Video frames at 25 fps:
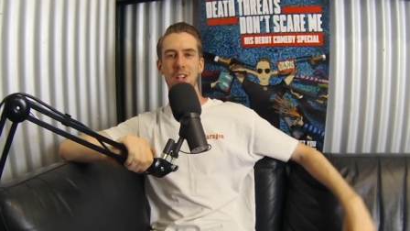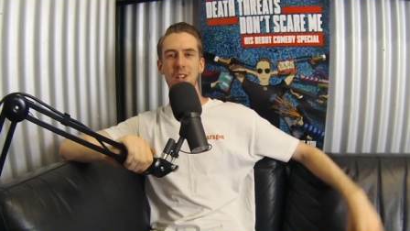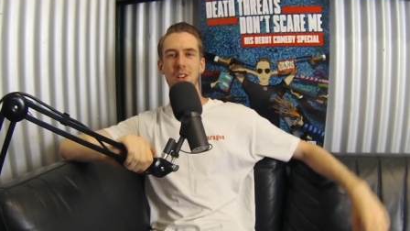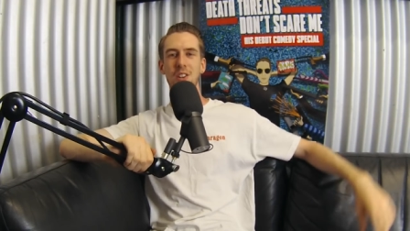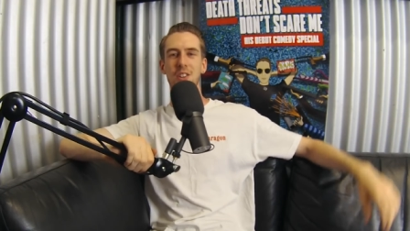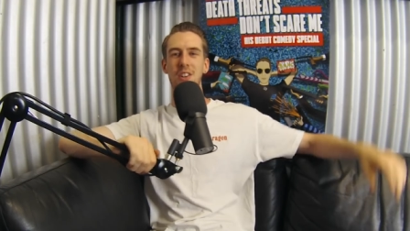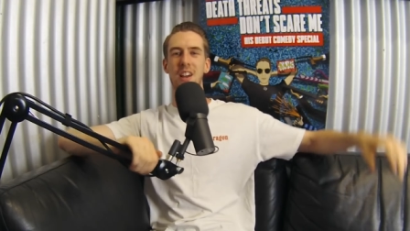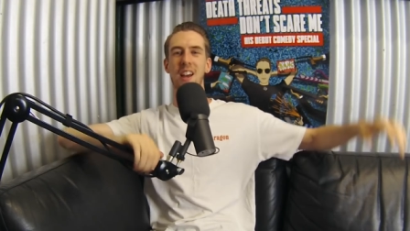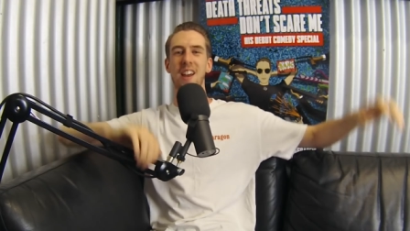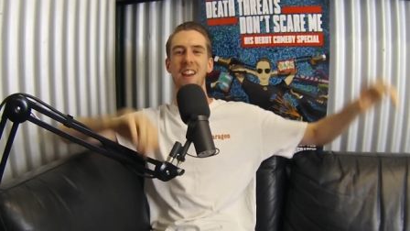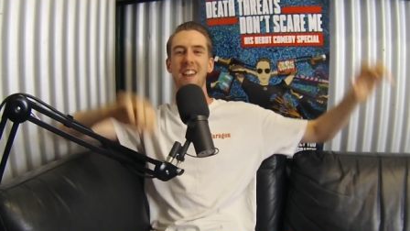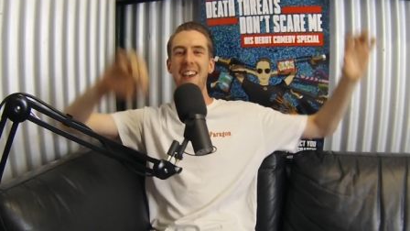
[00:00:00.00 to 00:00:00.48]
She
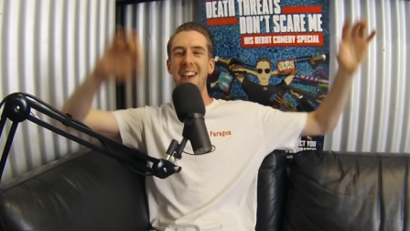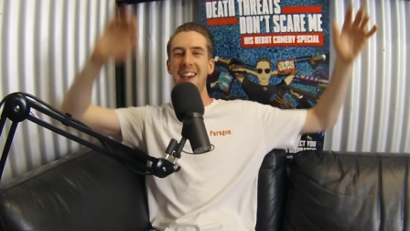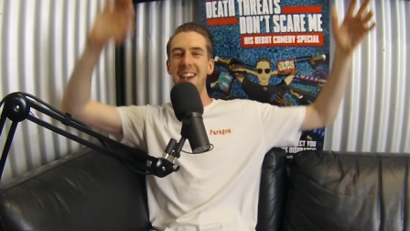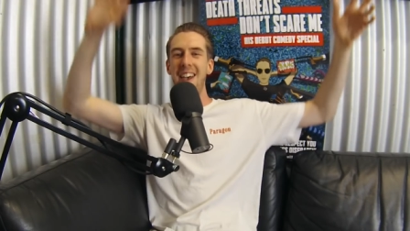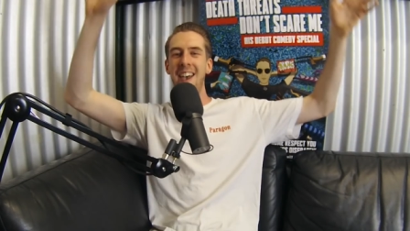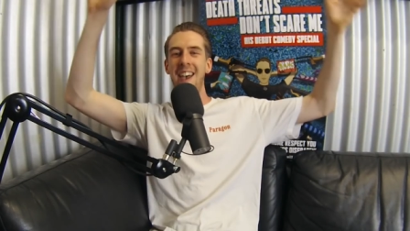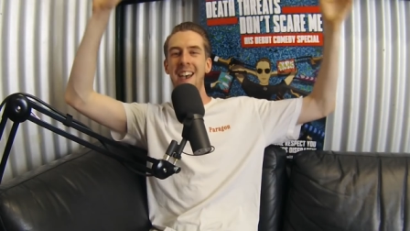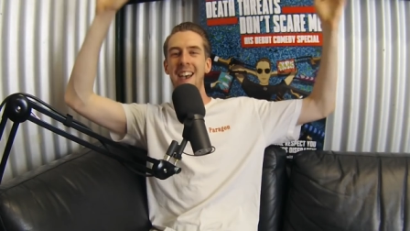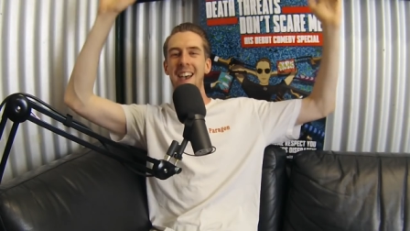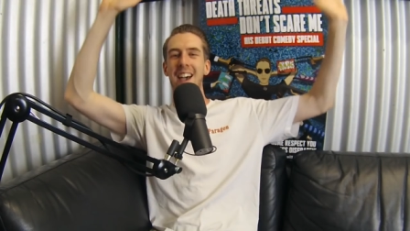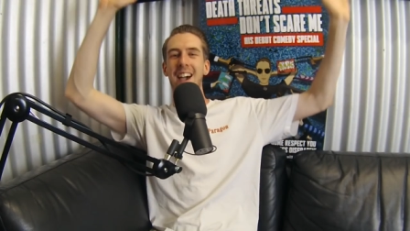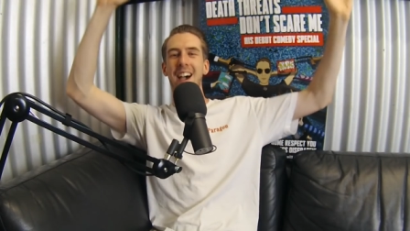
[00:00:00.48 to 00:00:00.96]
was like,
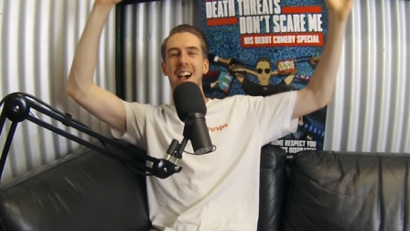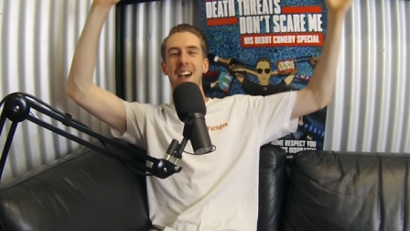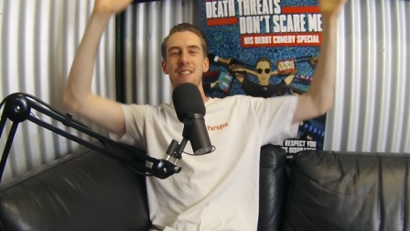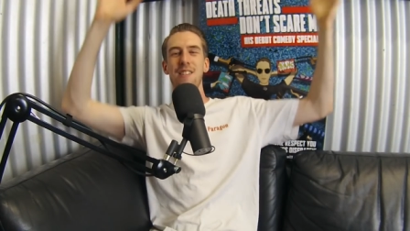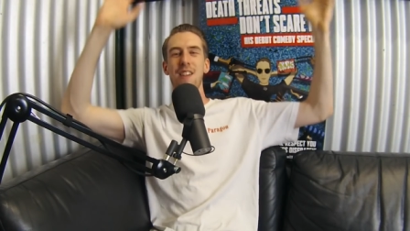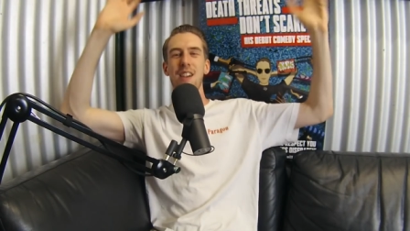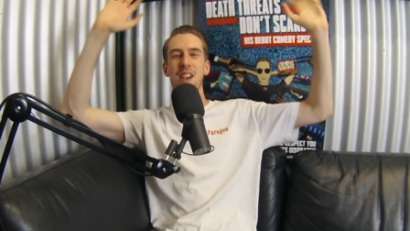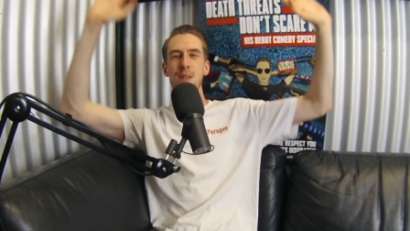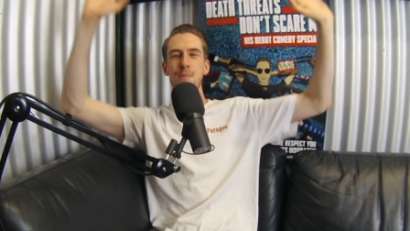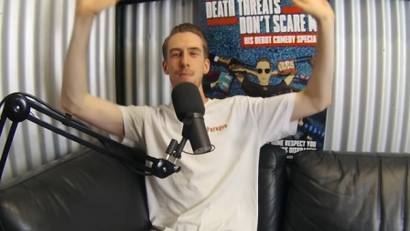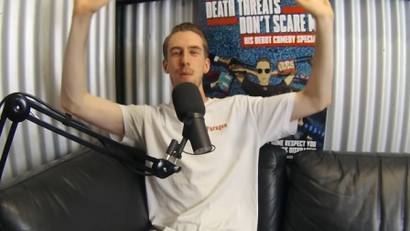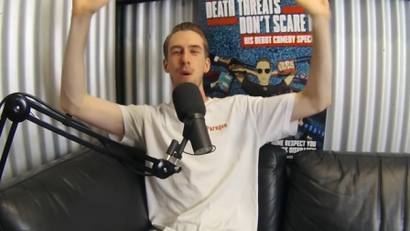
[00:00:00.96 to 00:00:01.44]
"Yeah, I
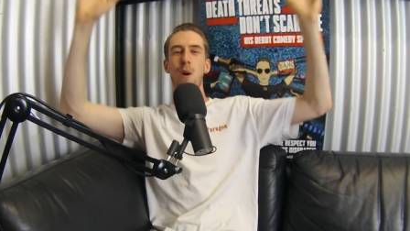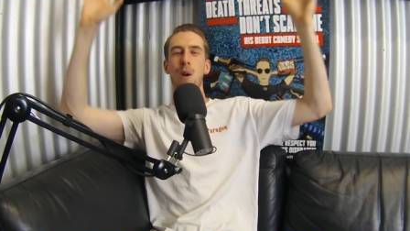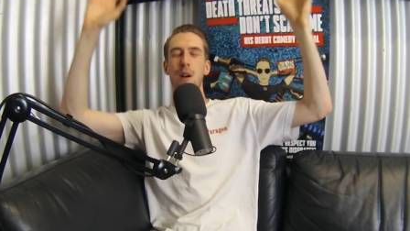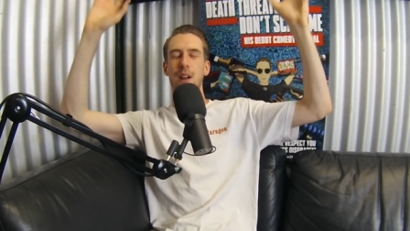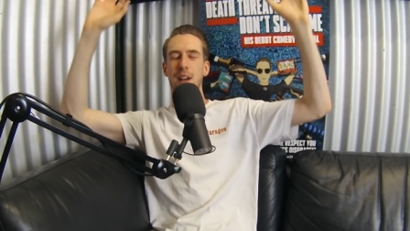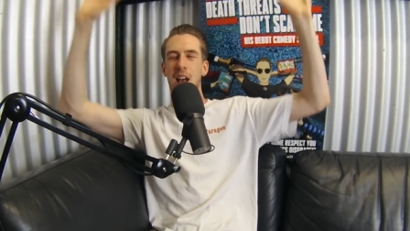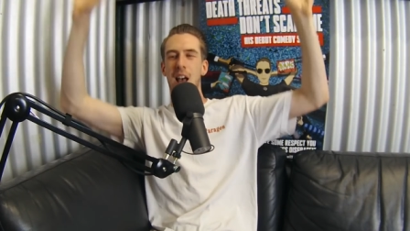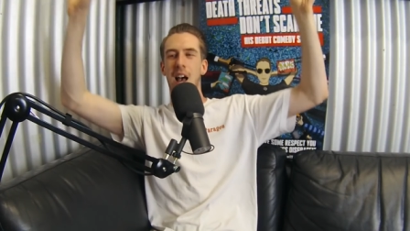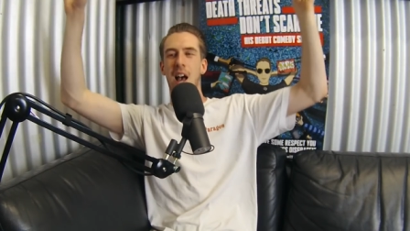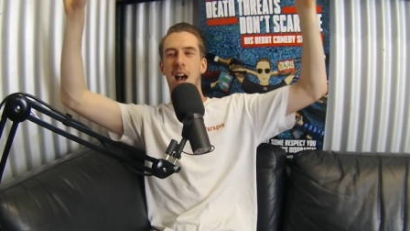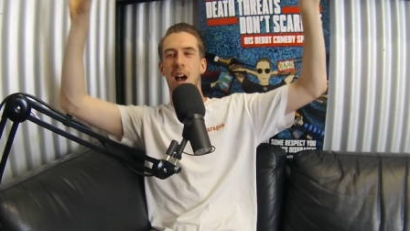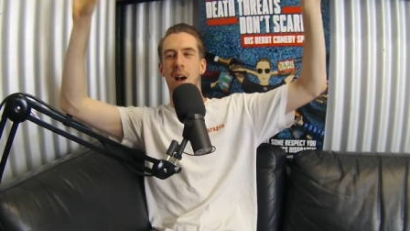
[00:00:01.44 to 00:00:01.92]
need more
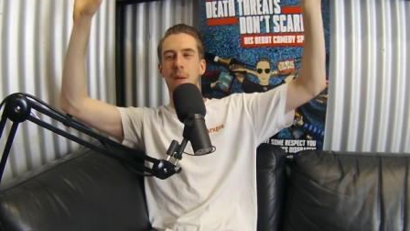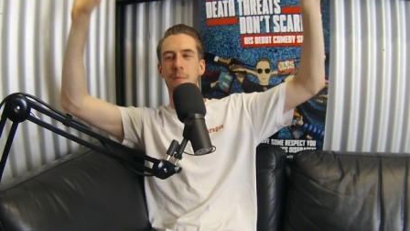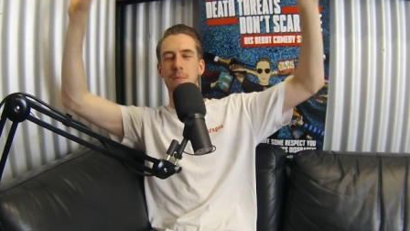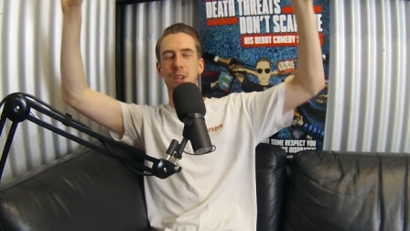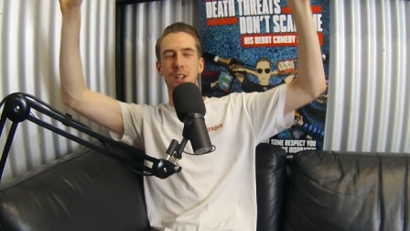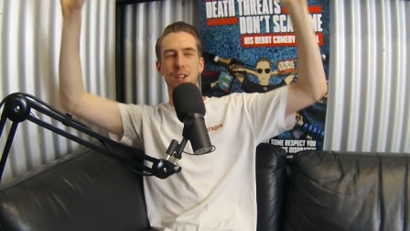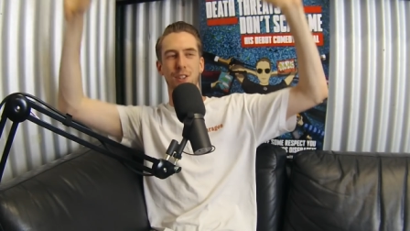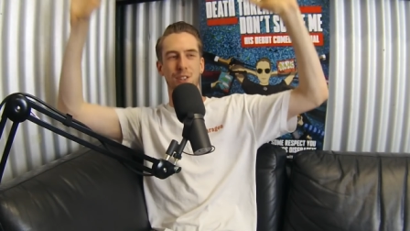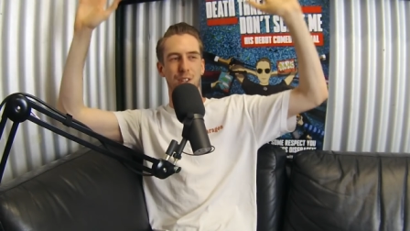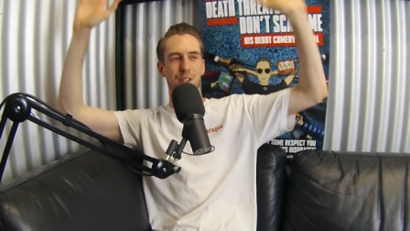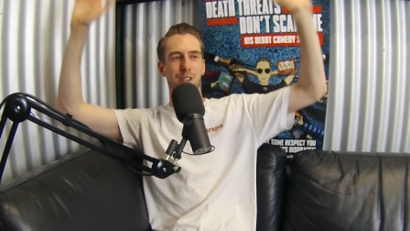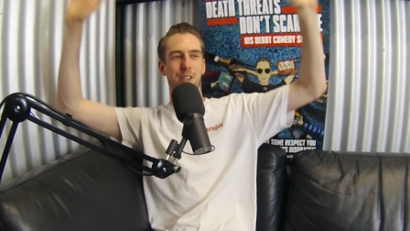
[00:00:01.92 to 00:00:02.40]
cum
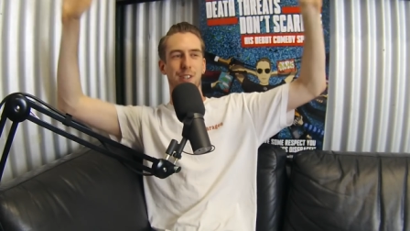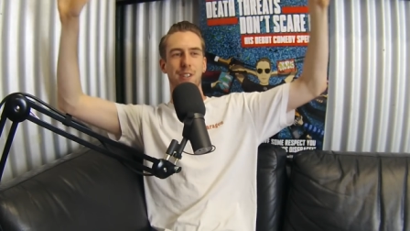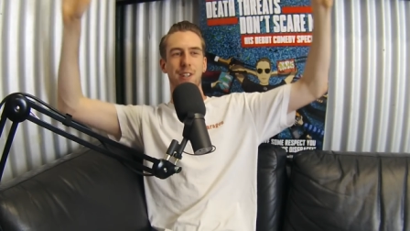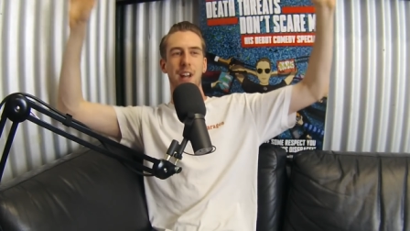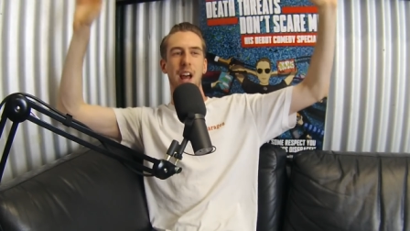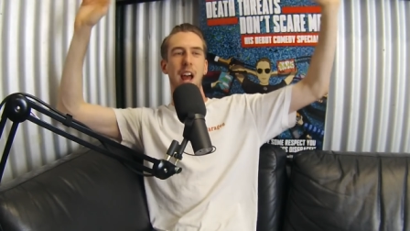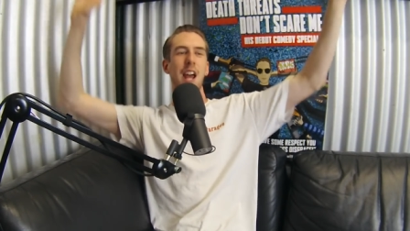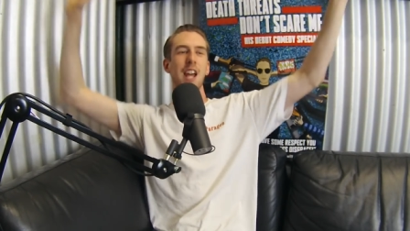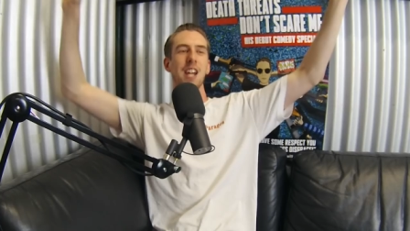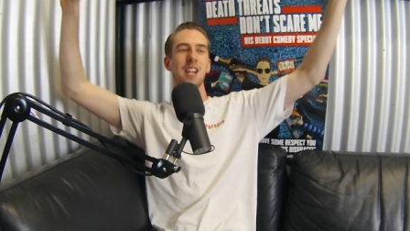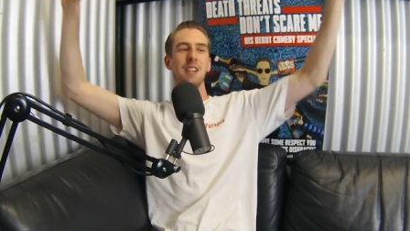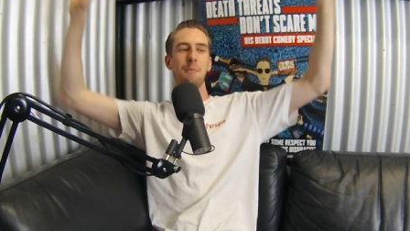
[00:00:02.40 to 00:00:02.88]
to
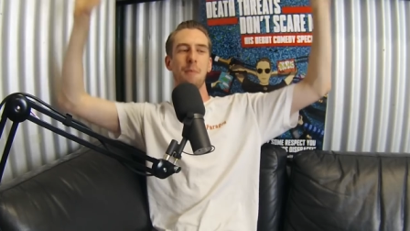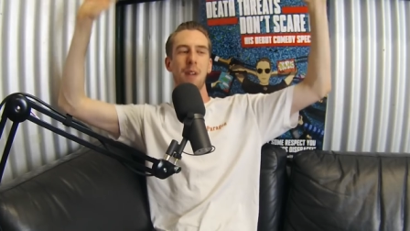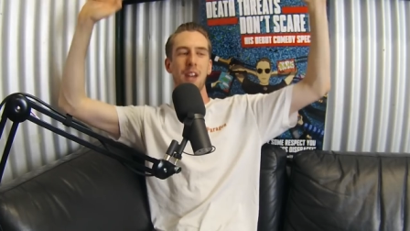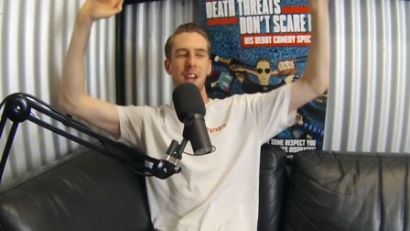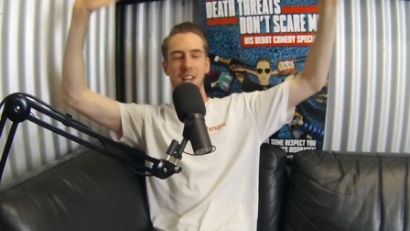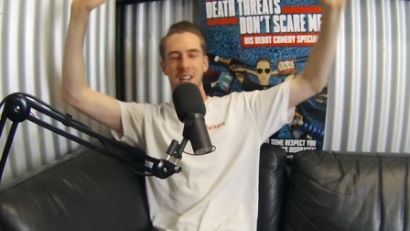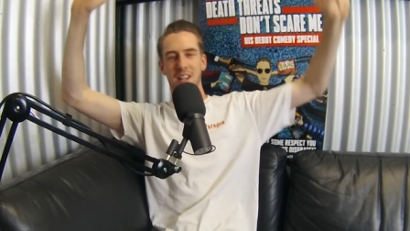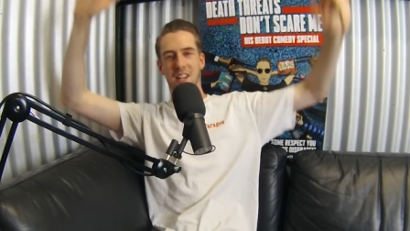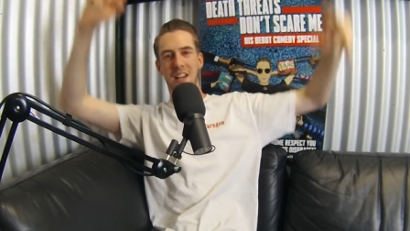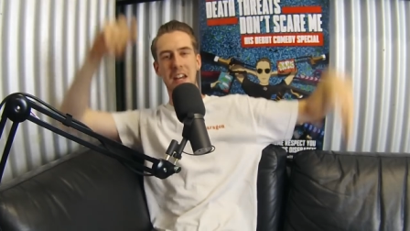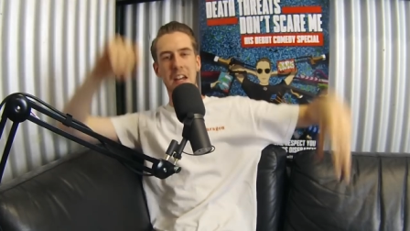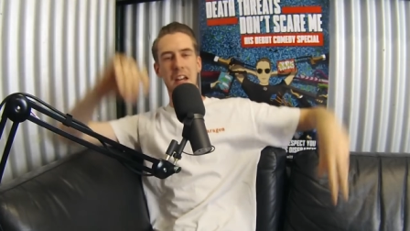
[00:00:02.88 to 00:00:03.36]
sustain
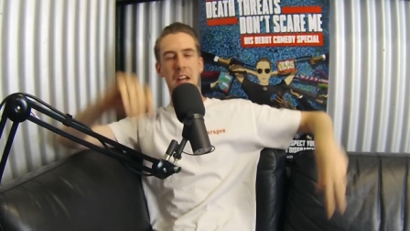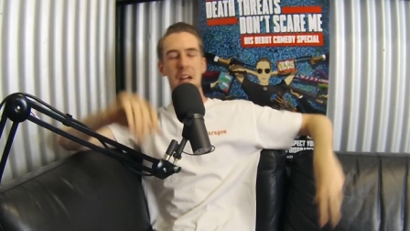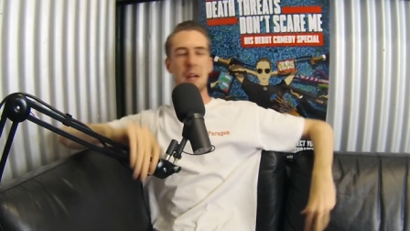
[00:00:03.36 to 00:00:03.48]
me.